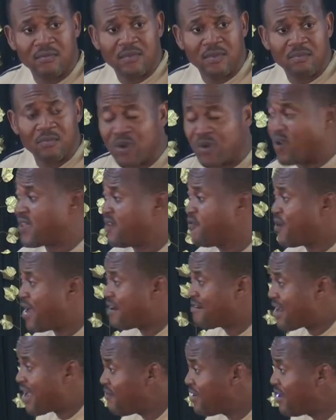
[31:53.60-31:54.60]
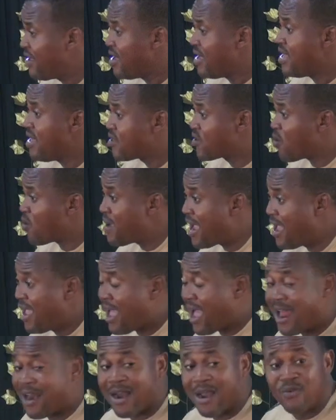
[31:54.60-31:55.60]
Because if you are driving in somewhere
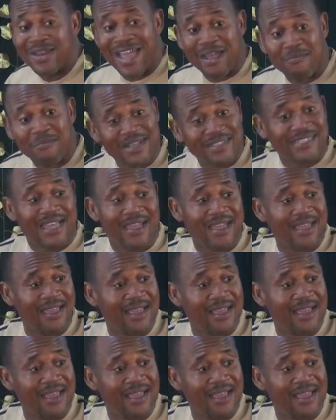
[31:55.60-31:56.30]
around Apata,